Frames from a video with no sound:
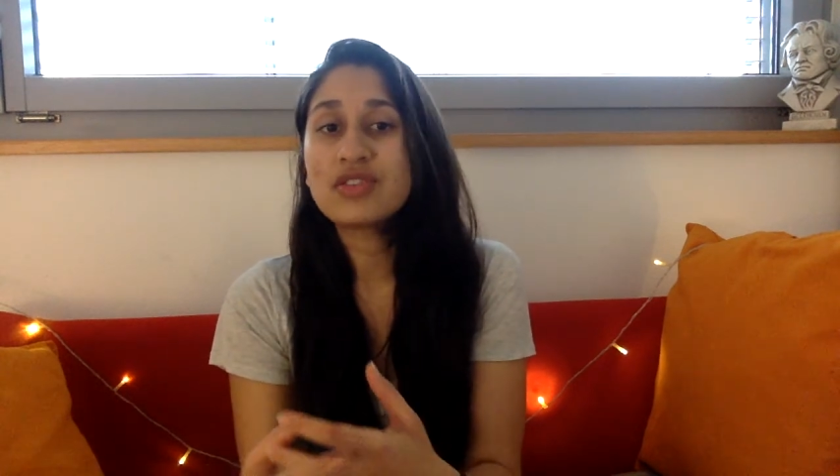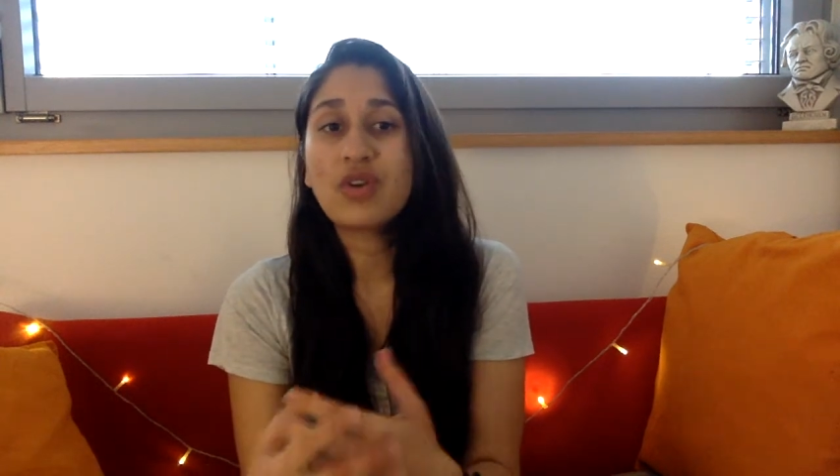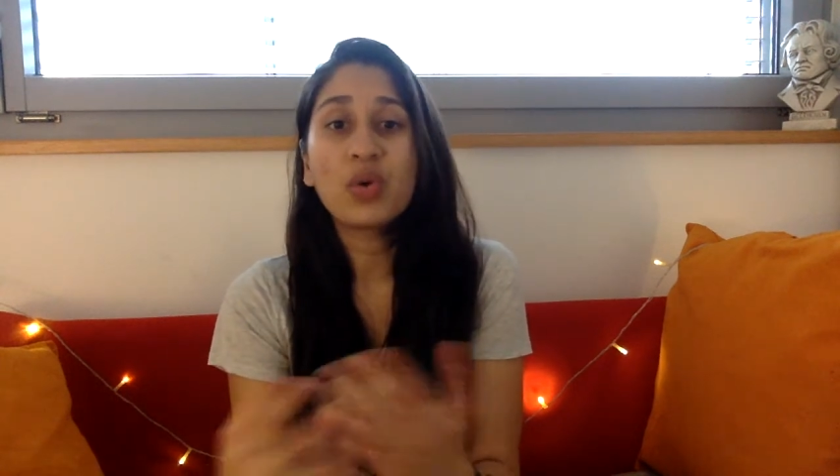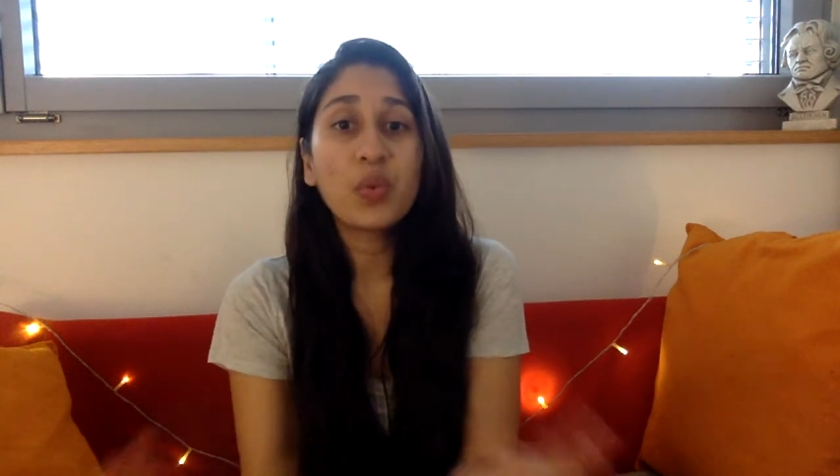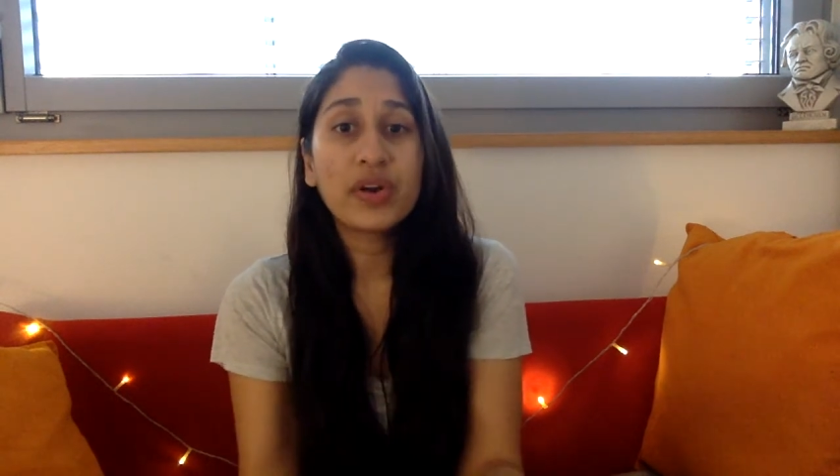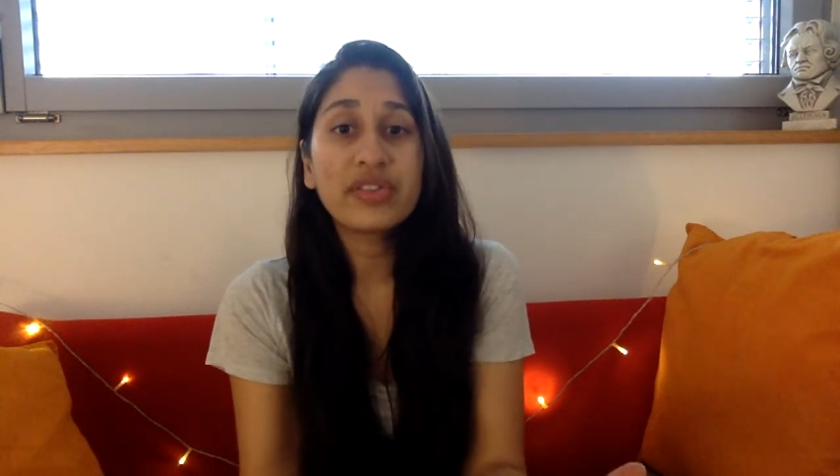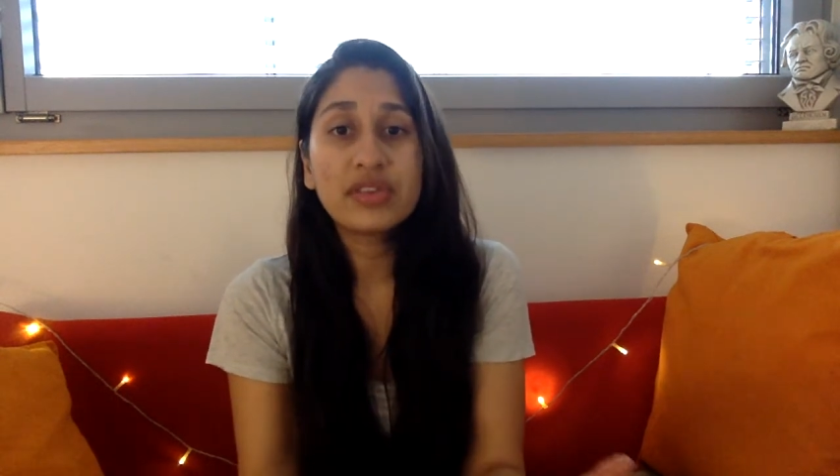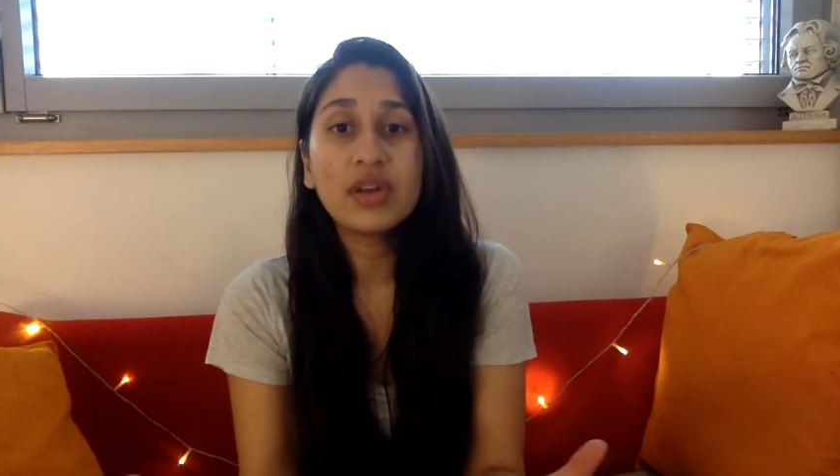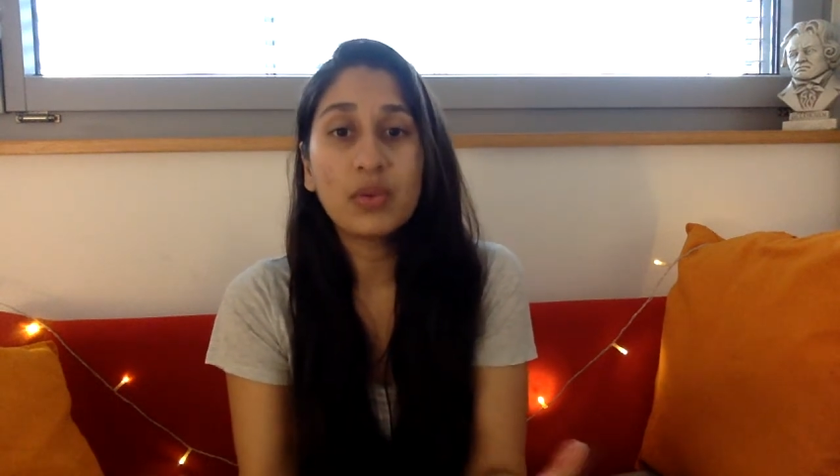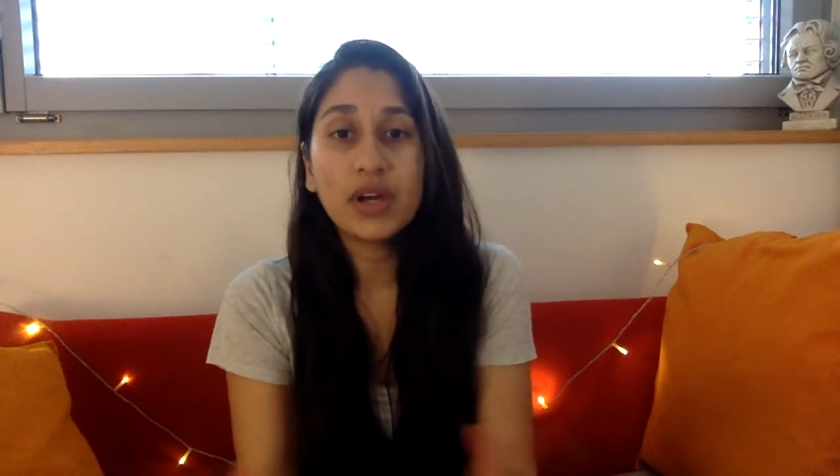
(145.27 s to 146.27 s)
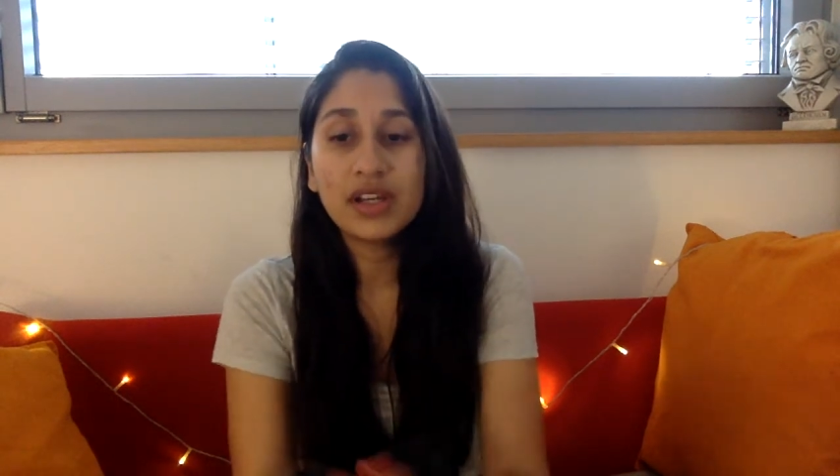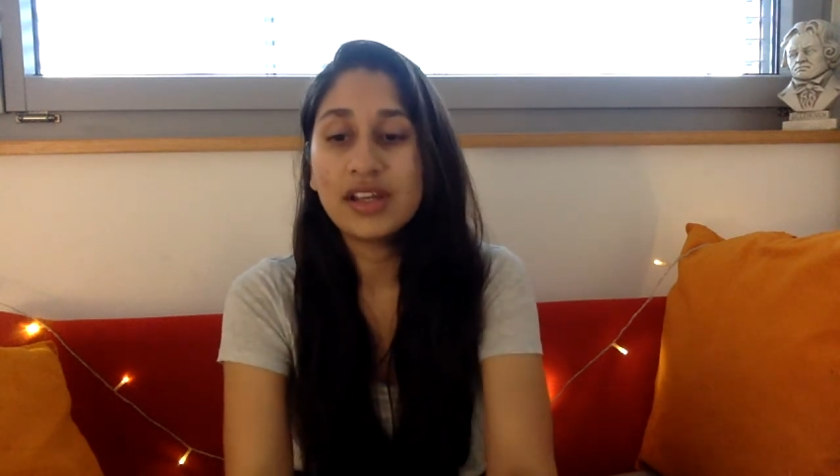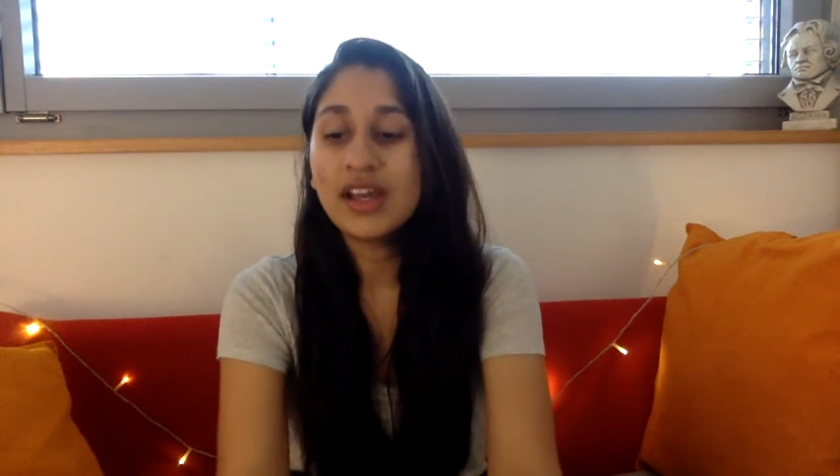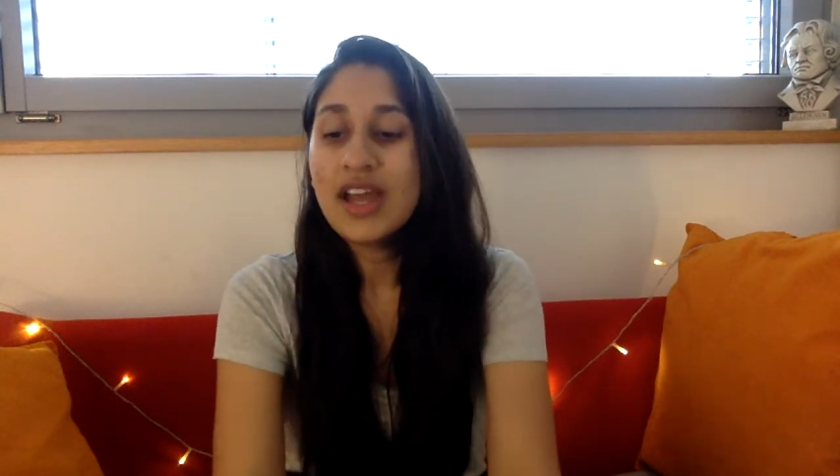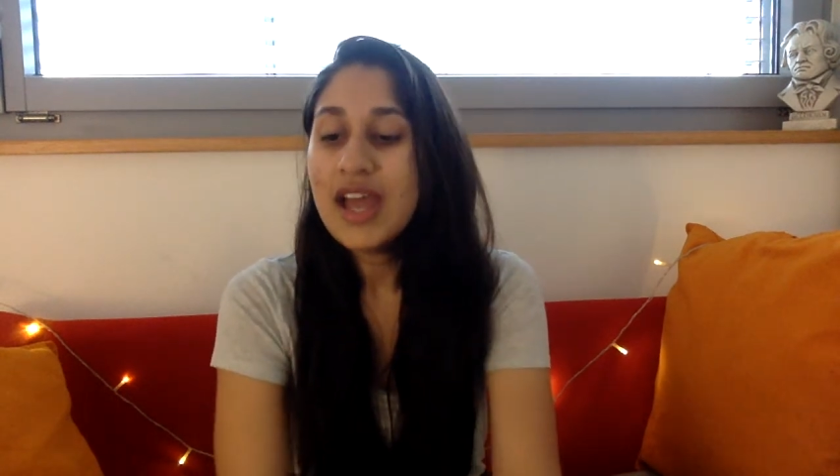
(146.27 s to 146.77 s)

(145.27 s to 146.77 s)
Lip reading: is not worth the worry.